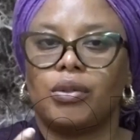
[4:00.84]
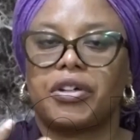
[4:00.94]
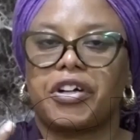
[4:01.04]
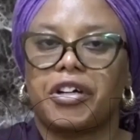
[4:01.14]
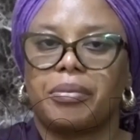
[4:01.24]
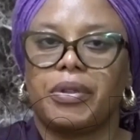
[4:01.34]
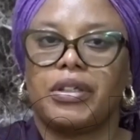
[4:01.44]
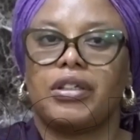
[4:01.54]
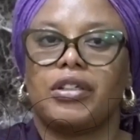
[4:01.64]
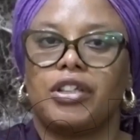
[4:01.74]

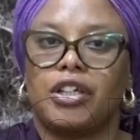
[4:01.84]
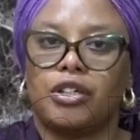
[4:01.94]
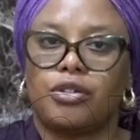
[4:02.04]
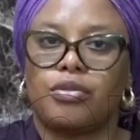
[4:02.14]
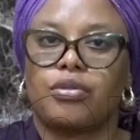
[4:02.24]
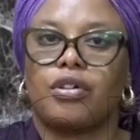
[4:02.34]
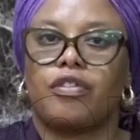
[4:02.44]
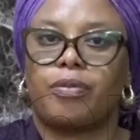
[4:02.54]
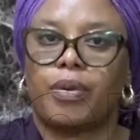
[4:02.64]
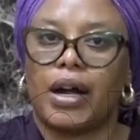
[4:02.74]
curbing the issues of
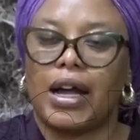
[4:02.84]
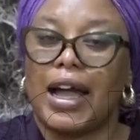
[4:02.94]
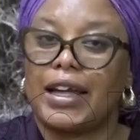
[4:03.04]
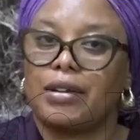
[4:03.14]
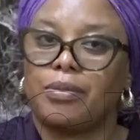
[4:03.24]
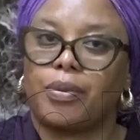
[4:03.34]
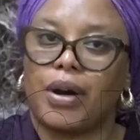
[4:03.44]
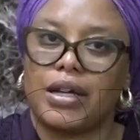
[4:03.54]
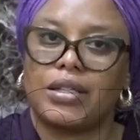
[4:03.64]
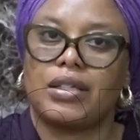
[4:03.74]
hiking
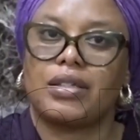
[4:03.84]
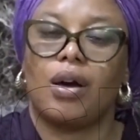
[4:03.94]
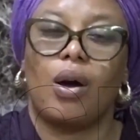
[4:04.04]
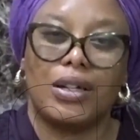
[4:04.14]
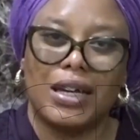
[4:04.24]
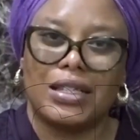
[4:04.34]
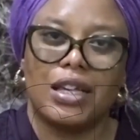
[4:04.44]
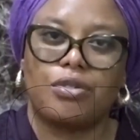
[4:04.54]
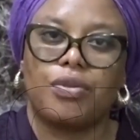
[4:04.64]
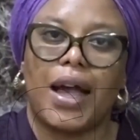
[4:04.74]
prices,
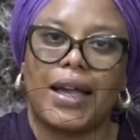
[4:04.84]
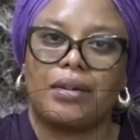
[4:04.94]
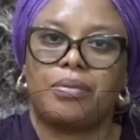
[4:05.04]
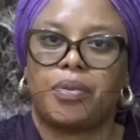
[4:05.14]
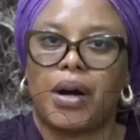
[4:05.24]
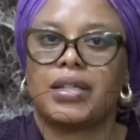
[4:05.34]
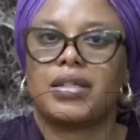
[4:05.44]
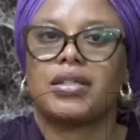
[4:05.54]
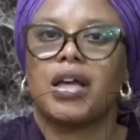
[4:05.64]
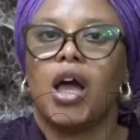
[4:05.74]
unnecessary hiking
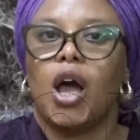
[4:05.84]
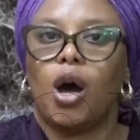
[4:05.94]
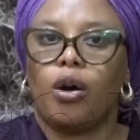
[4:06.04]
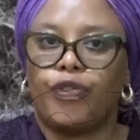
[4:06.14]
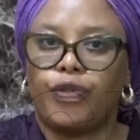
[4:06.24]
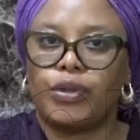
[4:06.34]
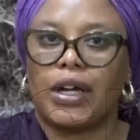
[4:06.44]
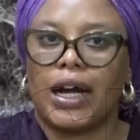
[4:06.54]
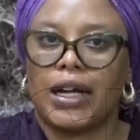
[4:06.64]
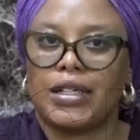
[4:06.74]
prices of food
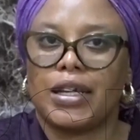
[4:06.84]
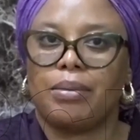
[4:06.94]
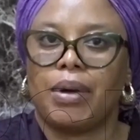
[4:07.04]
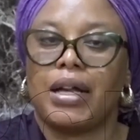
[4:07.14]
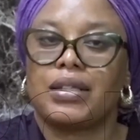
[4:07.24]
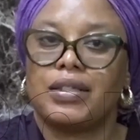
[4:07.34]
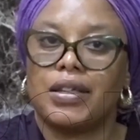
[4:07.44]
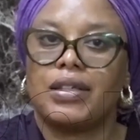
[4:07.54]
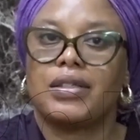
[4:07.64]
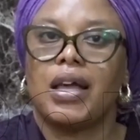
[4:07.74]
items, as
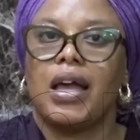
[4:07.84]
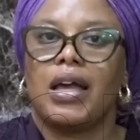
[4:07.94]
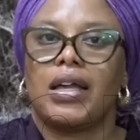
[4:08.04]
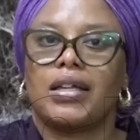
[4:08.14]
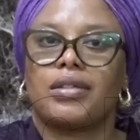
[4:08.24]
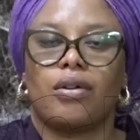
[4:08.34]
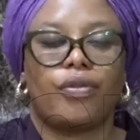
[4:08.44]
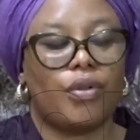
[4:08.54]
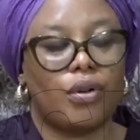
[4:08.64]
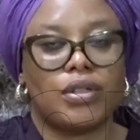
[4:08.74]
this is of
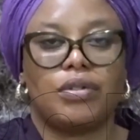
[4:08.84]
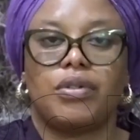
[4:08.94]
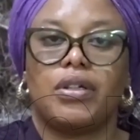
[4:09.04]
course in